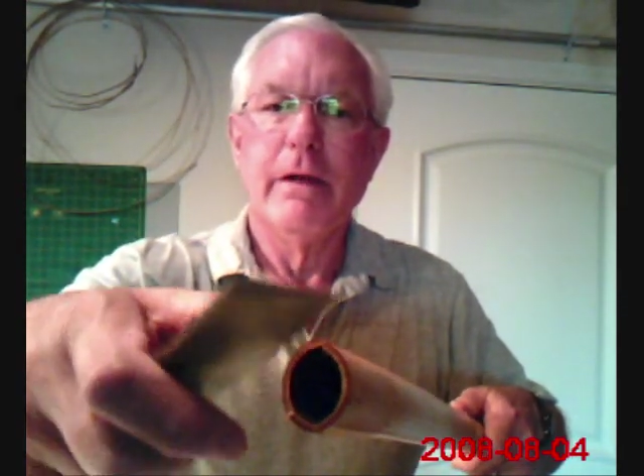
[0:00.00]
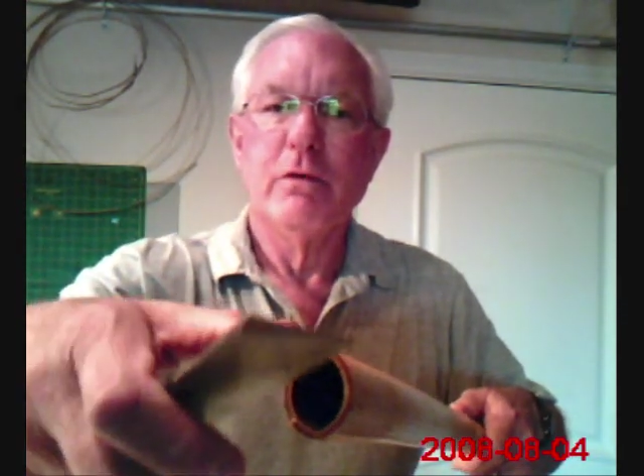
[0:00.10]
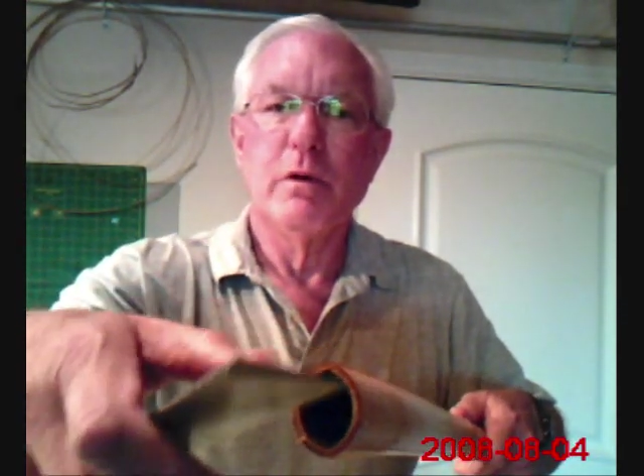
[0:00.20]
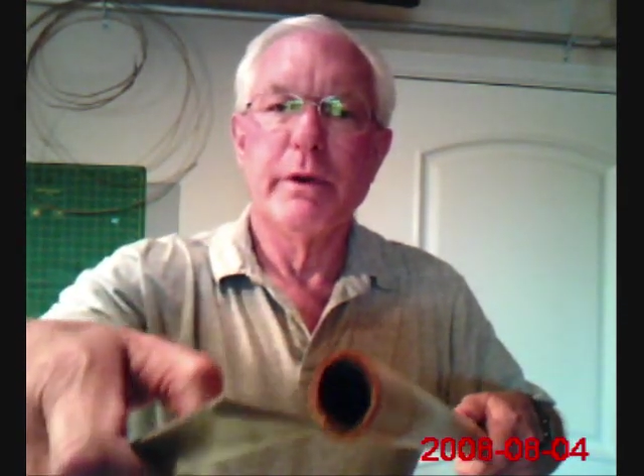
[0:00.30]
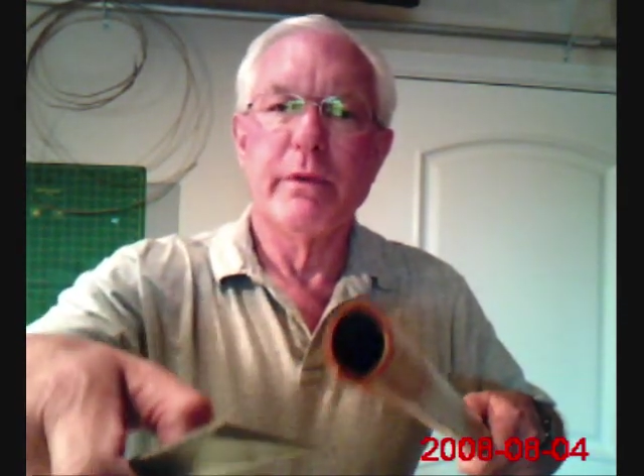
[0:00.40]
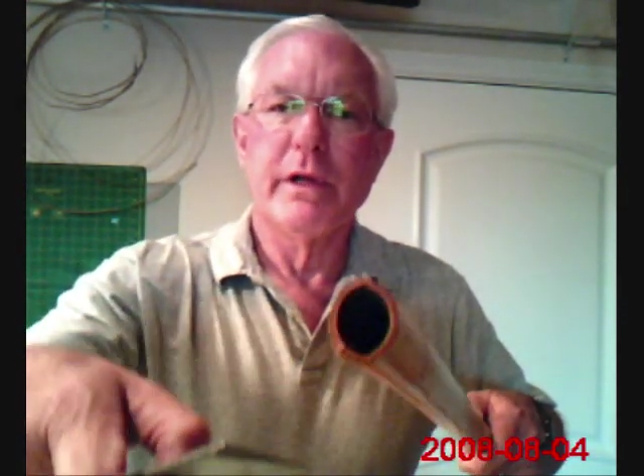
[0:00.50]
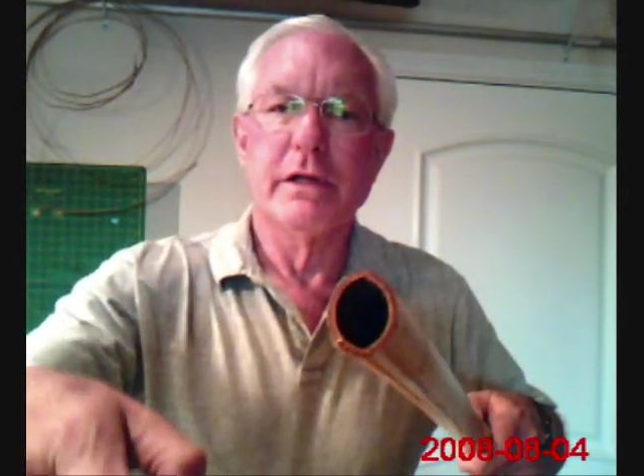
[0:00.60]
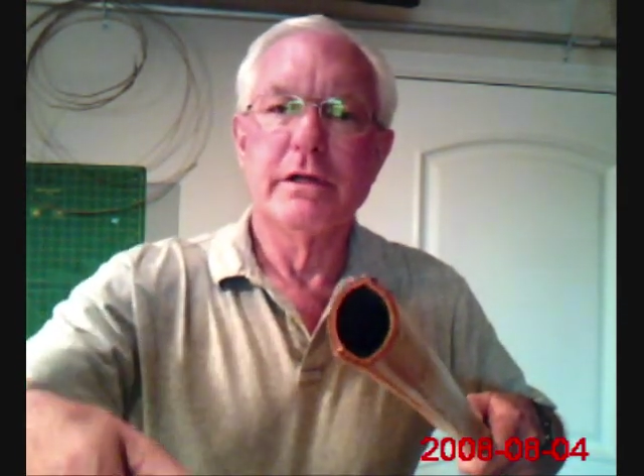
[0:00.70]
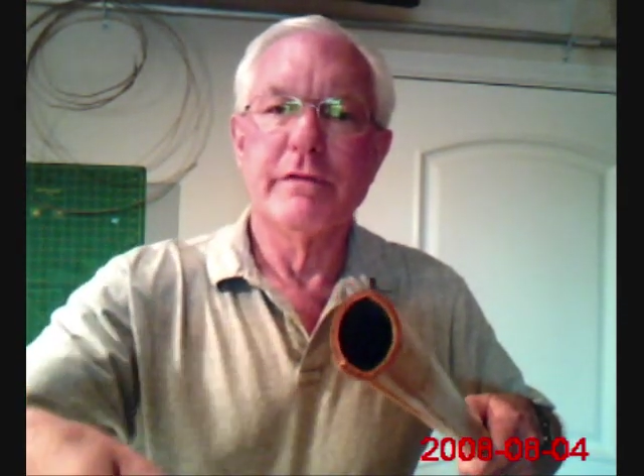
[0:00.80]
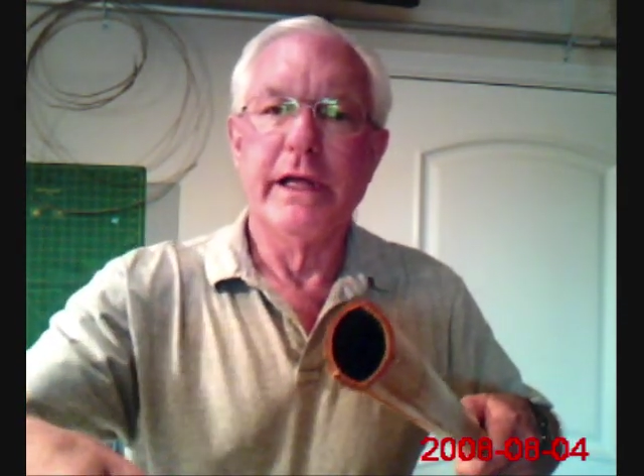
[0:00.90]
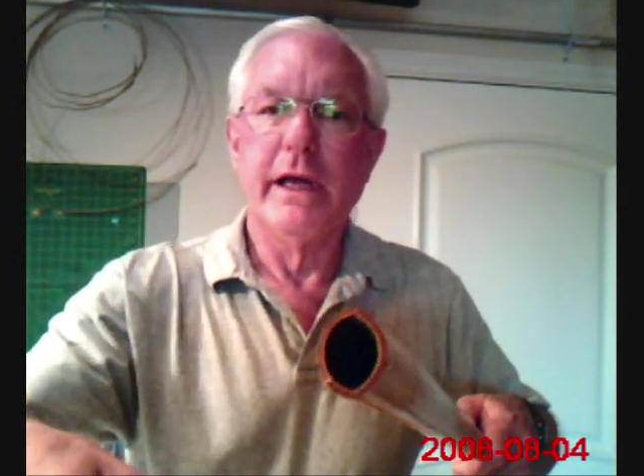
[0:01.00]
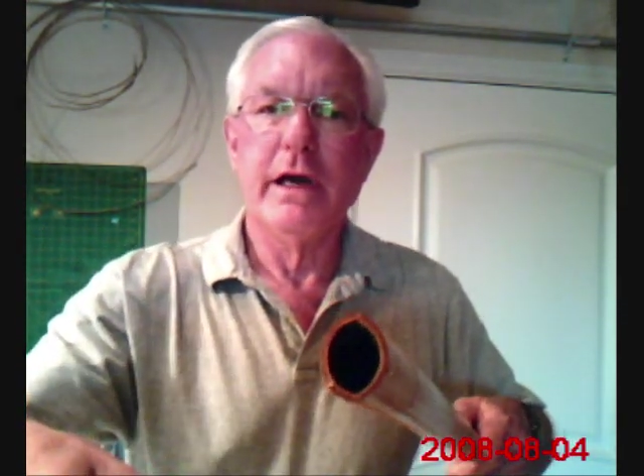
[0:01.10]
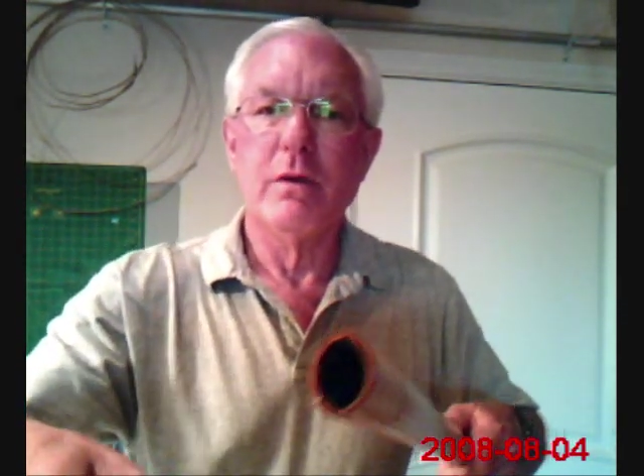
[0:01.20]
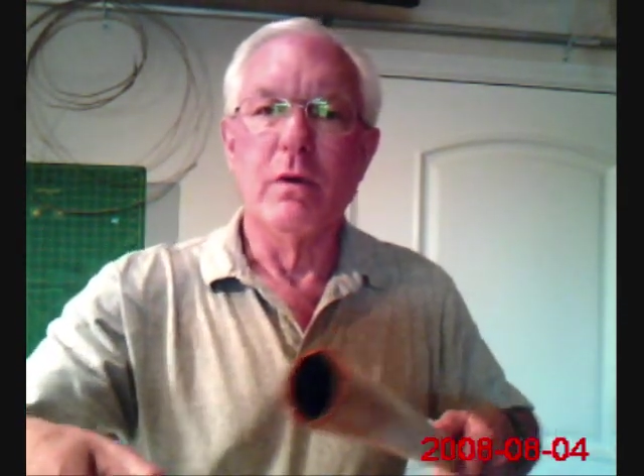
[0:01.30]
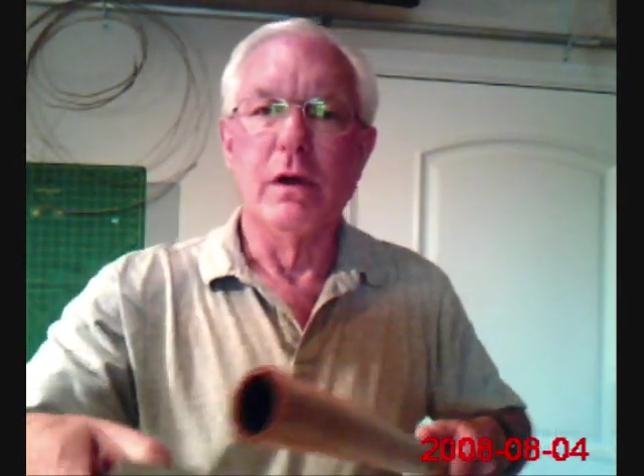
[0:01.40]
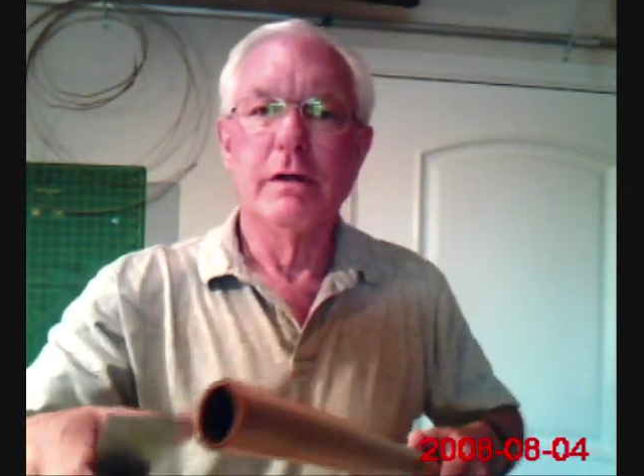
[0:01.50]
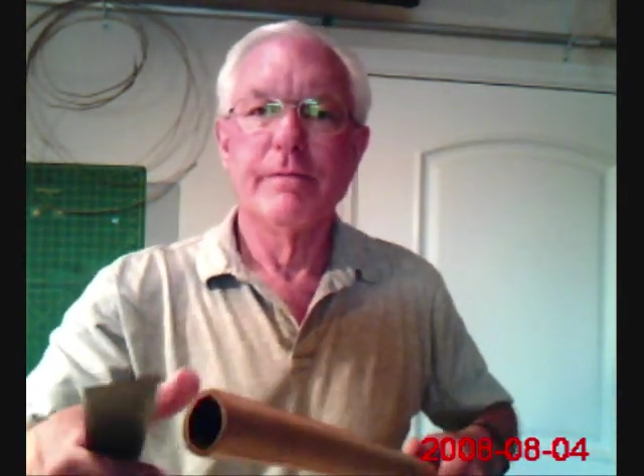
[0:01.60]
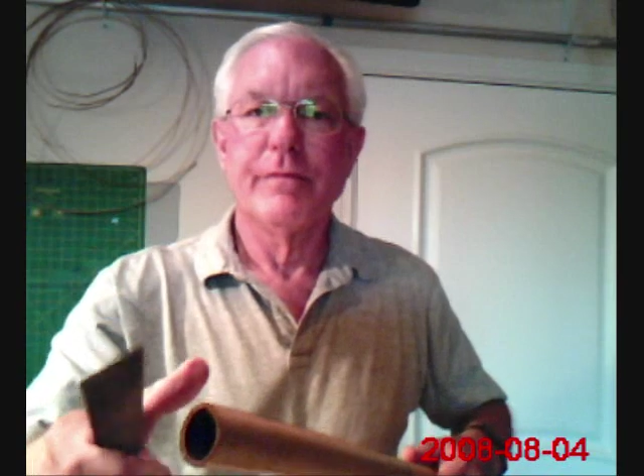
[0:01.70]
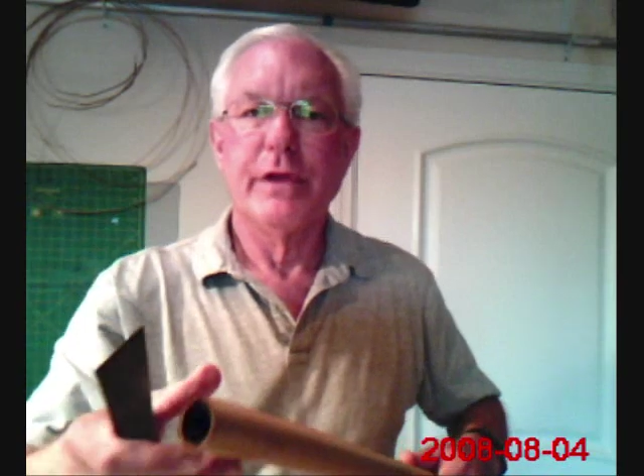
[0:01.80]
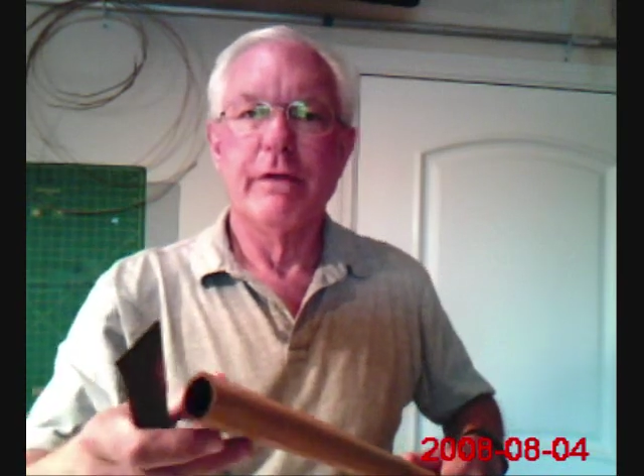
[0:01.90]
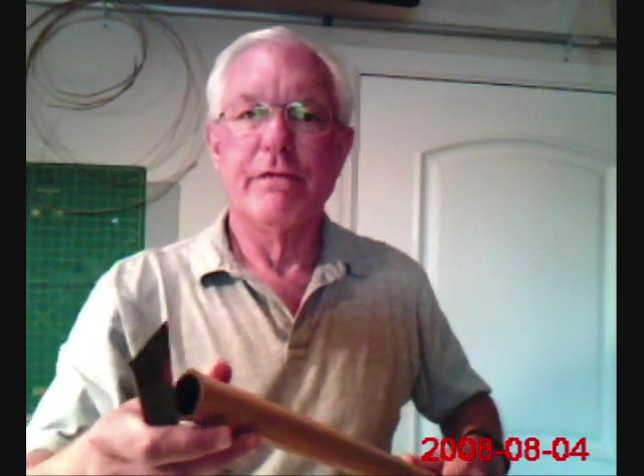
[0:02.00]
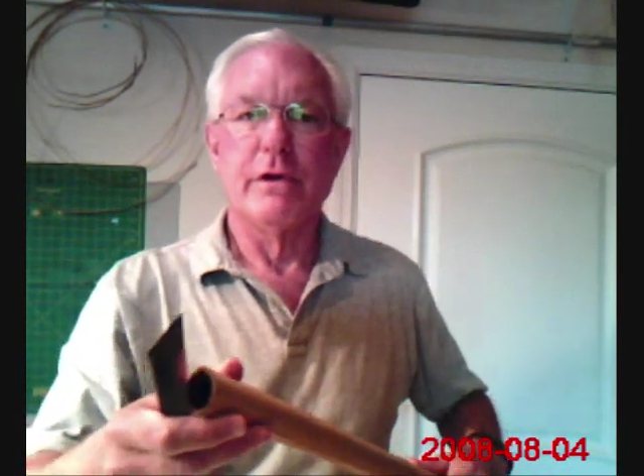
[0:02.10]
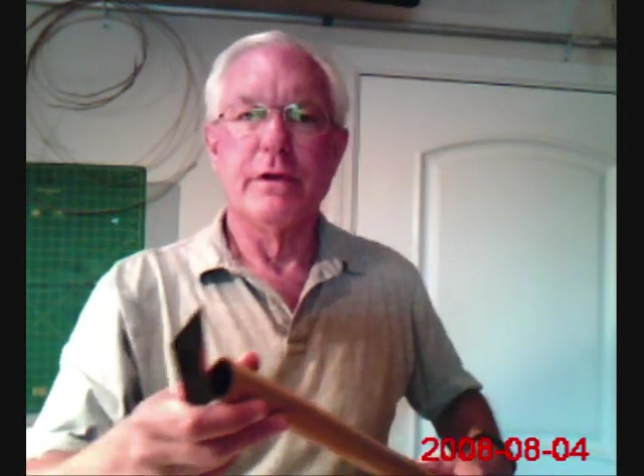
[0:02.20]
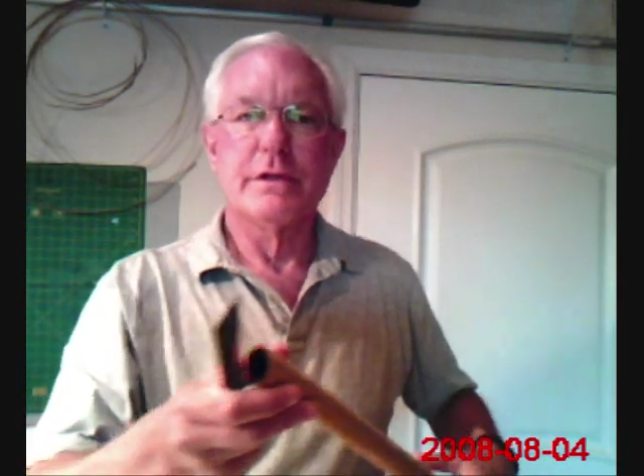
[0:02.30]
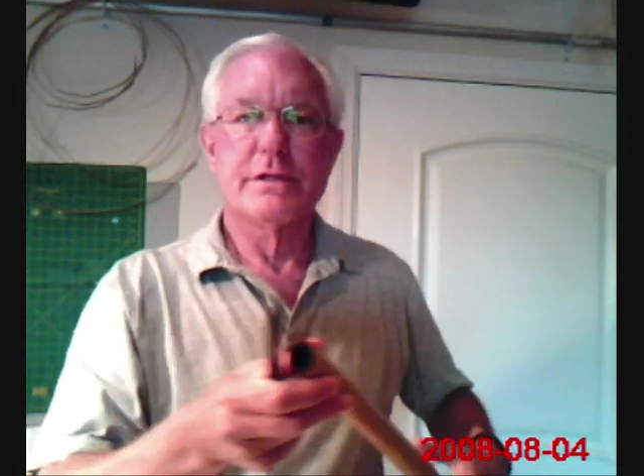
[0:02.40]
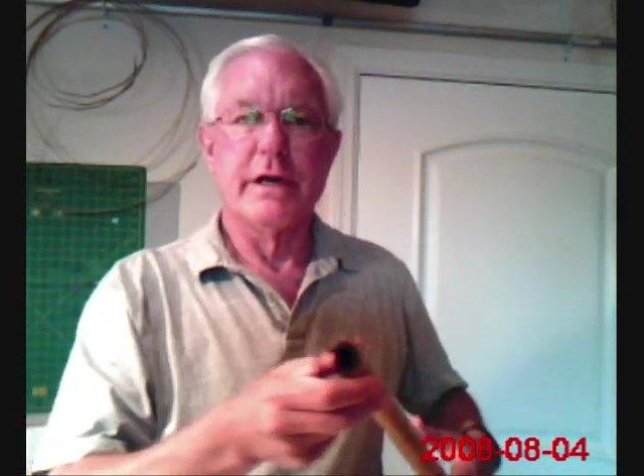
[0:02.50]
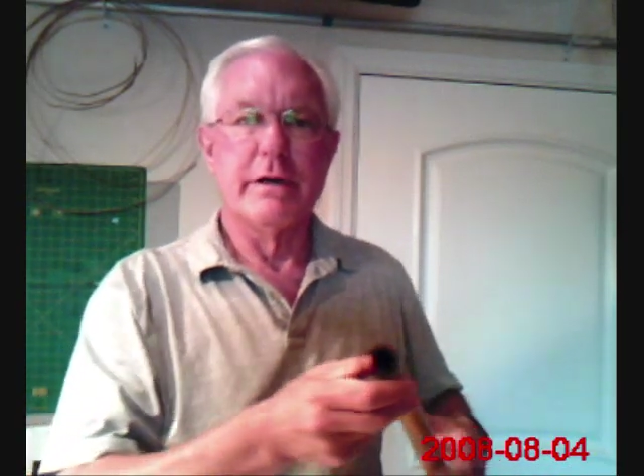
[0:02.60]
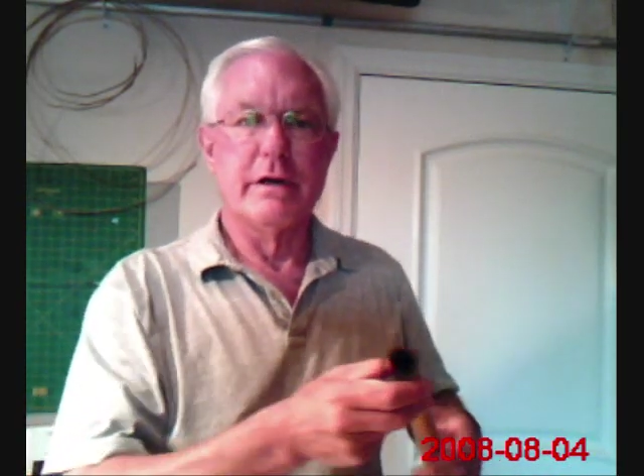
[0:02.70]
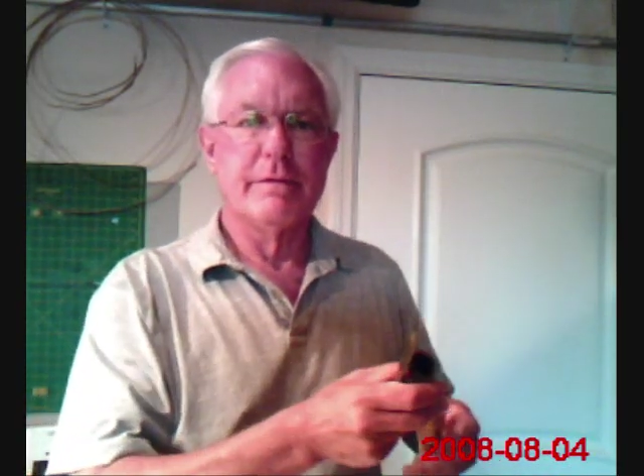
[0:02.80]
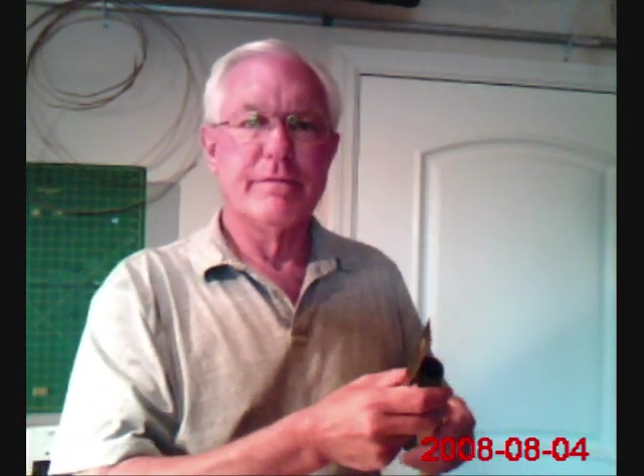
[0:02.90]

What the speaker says: will be relatively equal if you're in the center.